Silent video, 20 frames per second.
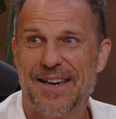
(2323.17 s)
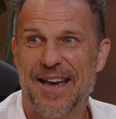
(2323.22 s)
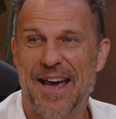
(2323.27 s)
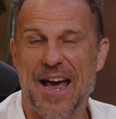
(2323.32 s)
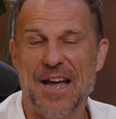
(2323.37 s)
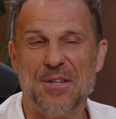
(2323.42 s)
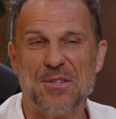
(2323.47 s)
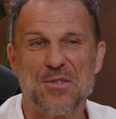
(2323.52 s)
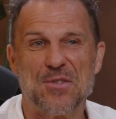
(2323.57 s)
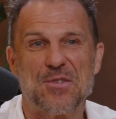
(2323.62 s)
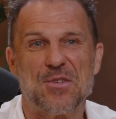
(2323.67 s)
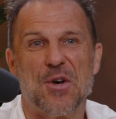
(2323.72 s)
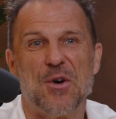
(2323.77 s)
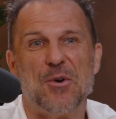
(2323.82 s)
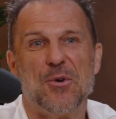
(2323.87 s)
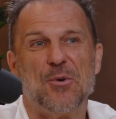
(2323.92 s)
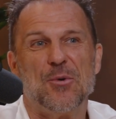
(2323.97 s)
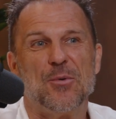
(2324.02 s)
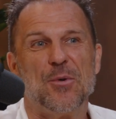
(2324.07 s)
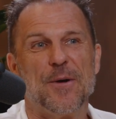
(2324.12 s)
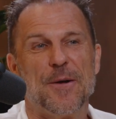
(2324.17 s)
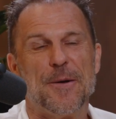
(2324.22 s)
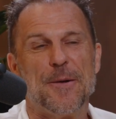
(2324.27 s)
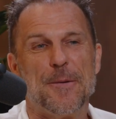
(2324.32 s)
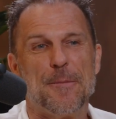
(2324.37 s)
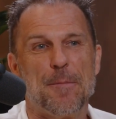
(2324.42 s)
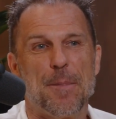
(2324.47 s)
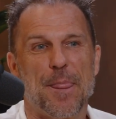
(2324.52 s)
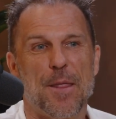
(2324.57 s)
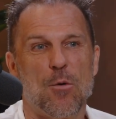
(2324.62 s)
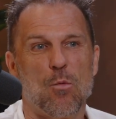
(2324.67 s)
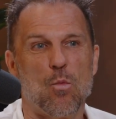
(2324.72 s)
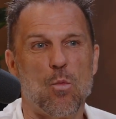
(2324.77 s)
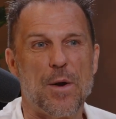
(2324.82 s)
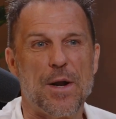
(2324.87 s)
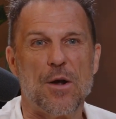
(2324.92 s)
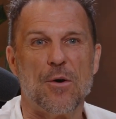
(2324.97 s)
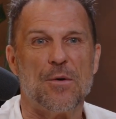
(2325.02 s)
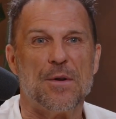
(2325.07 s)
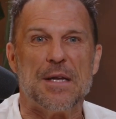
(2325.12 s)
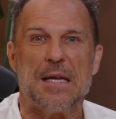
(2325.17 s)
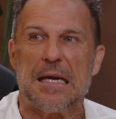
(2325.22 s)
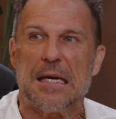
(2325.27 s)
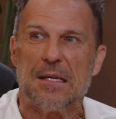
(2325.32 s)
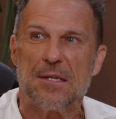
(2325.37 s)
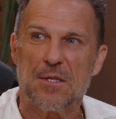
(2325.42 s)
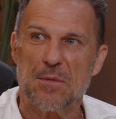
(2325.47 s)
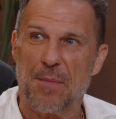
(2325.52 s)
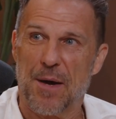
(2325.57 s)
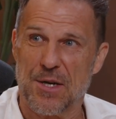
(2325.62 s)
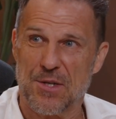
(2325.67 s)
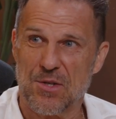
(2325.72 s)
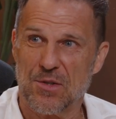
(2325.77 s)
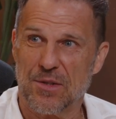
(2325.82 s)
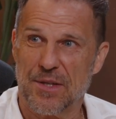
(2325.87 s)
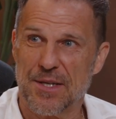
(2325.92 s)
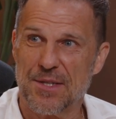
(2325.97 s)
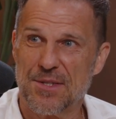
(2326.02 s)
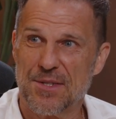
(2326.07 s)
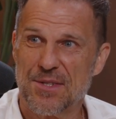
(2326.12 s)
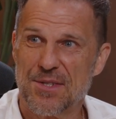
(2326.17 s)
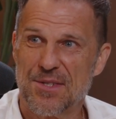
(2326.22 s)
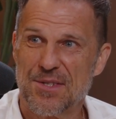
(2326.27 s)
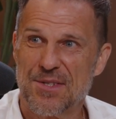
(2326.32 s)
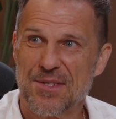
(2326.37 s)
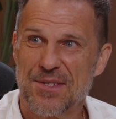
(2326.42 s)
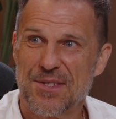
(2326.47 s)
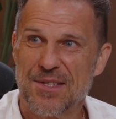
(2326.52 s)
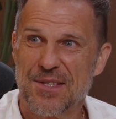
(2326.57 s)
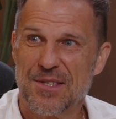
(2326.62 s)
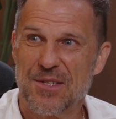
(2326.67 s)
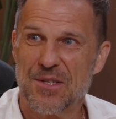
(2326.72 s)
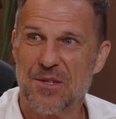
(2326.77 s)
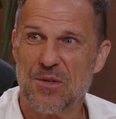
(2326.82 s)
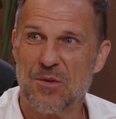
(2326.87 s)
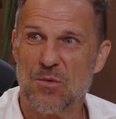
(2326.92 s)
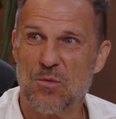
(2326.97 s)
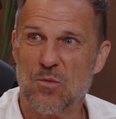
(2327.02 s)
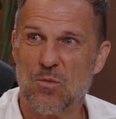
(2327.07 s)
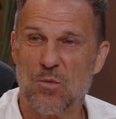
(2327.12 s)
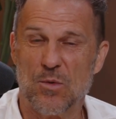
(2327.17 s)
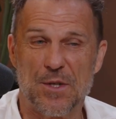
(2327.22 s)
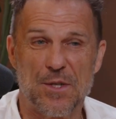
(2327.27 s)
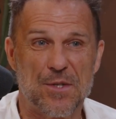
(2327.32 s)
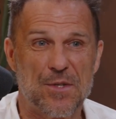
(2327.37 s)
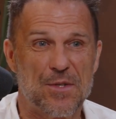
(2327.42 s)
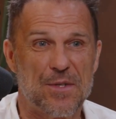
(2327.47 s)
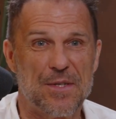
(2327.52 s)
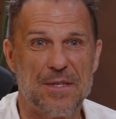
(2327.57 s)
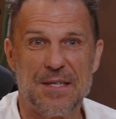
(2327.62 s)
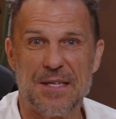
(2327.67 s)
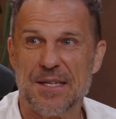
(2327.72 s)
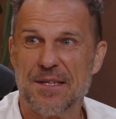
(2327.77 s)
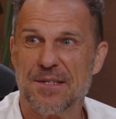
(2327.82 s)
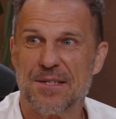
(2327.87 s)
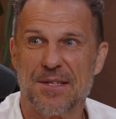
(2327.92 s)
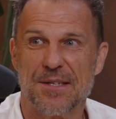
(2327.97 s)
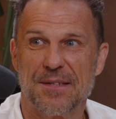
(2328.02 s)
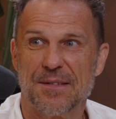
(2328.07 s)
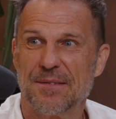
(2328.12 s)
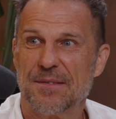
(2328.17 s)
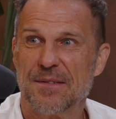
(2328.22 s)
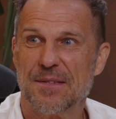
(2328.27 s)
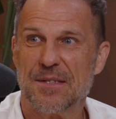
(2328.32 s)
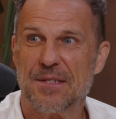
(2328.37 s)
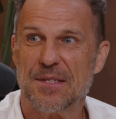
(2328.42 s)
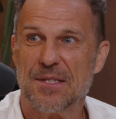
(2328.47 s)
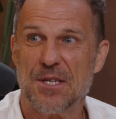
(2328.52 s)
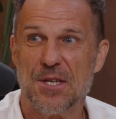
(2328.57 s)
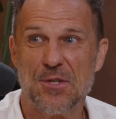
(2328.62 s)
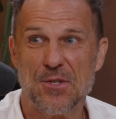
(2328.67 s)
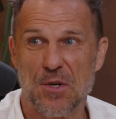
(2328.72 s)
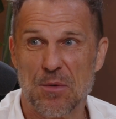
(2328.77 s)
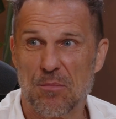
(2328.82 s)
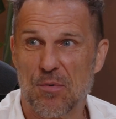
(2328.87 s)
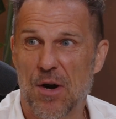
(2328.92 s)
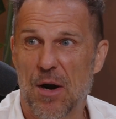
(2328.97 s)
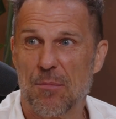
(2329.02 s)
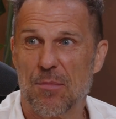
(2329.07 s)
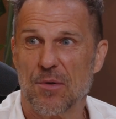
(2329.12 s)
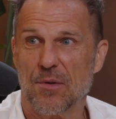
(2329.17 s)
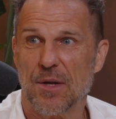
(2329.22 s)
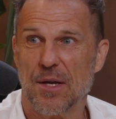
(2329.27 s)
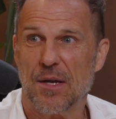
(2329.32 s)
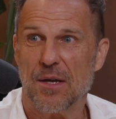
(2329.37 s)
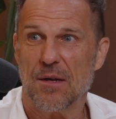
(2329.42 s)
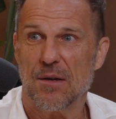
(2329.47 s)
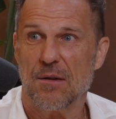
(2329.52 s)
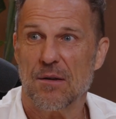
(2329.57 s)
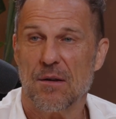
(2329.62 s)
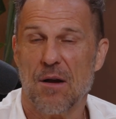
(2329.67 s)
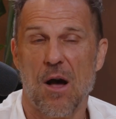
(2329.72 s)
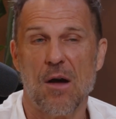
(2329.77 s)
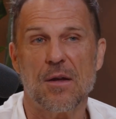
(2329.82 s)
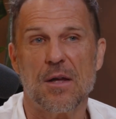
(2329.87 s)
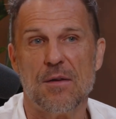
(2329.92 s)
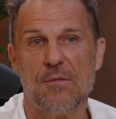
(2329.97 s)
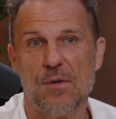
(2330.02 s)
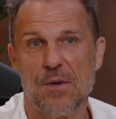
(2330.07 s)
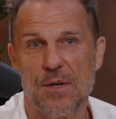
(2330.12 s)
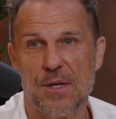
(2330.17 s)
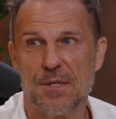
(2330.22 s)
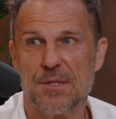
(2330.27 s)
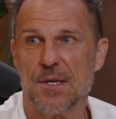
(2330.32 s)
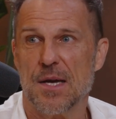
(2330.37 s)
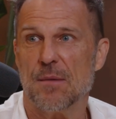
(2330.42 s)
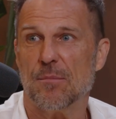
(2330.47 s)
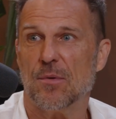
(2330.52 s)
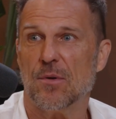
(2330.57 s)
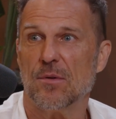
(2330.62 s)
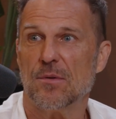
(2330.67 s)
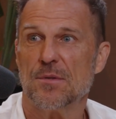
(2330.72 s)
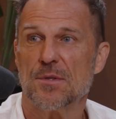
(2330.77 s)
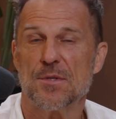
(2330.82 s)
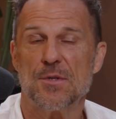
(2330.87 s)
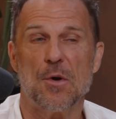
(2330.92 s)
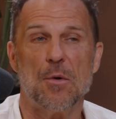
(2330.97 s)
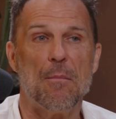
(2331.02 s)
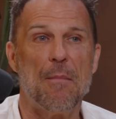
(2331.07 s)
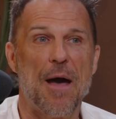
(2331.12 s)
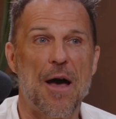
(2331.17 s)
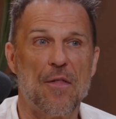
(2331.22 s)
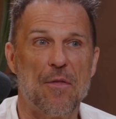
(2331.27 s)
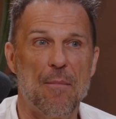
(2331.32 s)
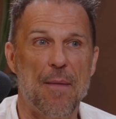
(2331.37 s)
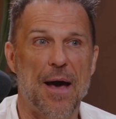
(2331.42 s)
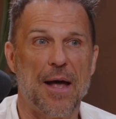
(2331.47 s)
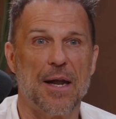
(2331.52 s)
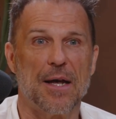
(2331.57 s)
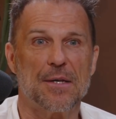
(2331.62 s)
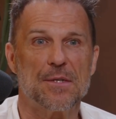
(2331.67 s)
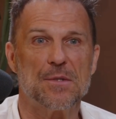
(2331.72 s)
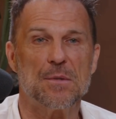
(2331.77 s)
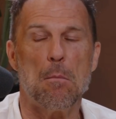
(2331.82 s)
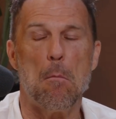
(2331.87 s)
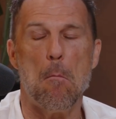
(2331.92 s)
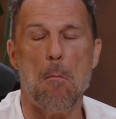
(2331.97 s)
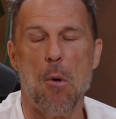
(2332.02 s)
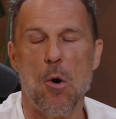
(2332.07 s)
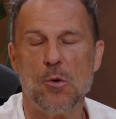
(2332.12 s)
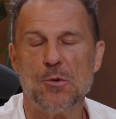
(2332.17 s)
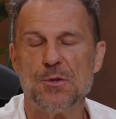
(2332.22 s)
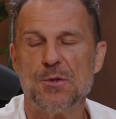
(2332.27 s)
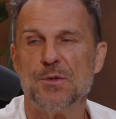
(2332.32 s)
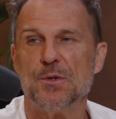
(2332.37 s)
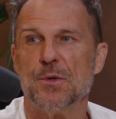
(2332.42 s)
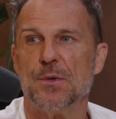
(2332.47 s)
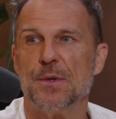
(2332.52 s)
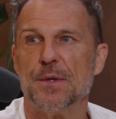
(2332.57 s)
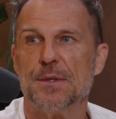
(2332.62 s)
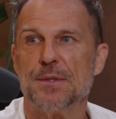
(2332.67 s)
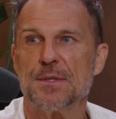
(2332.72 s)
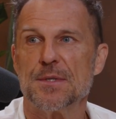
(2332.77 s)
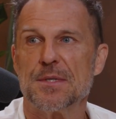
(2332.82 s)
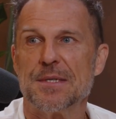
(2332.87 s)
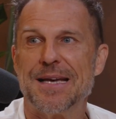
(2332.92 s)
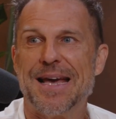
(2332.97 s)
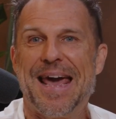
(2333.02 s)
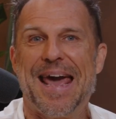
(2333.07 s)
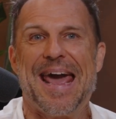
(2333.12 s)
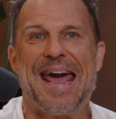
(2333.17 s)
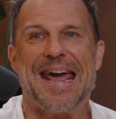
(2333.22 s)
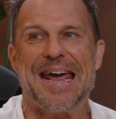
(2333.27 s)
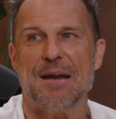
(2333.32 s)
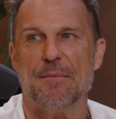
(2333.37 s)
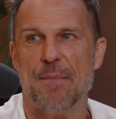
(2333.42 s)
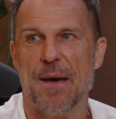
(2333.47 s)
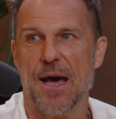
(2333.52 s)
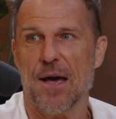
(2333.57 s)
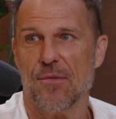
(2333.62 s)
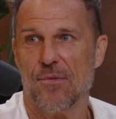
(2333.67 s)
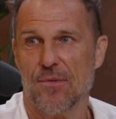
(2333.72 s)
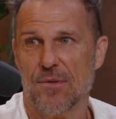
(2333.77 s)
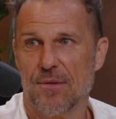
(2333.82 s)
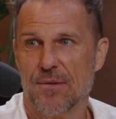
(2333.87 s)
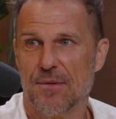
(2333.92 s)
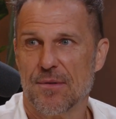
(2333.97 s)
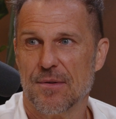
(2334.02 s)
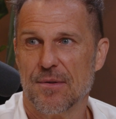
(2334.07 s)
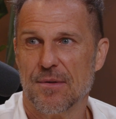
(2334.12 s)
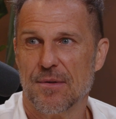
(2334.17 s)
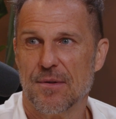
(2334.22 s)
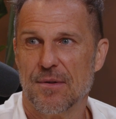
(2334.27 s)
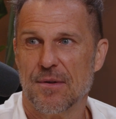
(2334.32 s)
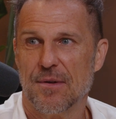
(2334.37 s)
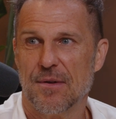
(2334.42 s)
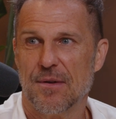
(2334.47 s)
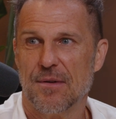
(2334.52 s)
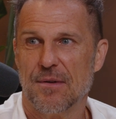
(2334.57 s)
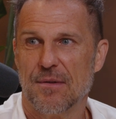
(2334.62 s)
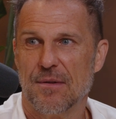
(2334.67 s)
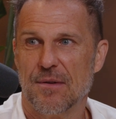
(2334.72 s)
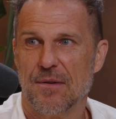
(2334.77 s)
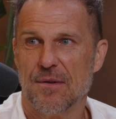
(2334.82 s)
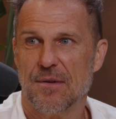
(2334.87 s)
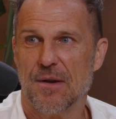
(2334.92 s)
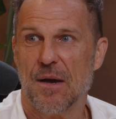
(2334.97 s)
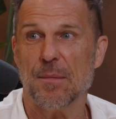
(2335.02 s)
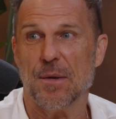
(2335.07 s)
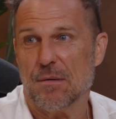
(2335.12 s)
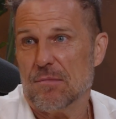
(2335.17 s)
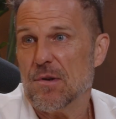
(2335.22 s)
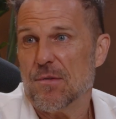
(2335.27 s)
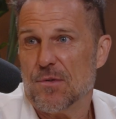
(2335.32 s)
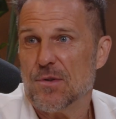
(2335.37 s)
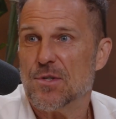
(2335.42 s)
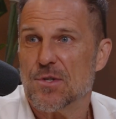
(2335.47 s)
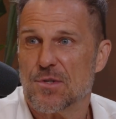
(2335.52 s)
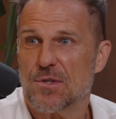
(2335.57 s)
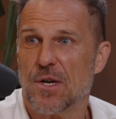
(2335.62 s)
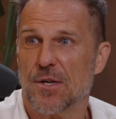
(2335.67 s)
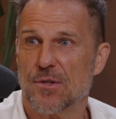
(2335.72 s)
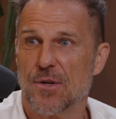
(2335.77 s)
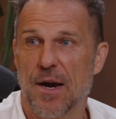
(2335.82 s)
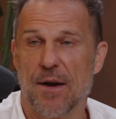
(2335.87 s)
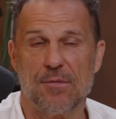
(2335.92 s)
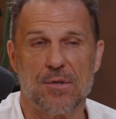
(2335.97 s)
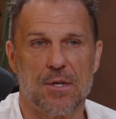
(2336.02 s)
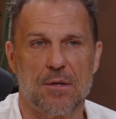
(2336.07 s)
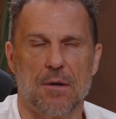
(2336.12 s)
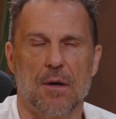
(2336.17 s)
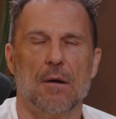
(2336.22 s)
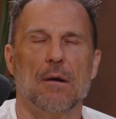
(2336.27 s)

And so we don't need specialists. We just need to teach it properly. I'll give you an example. So mathematics, most students hate math. I mean, if you just taught your average kid, like,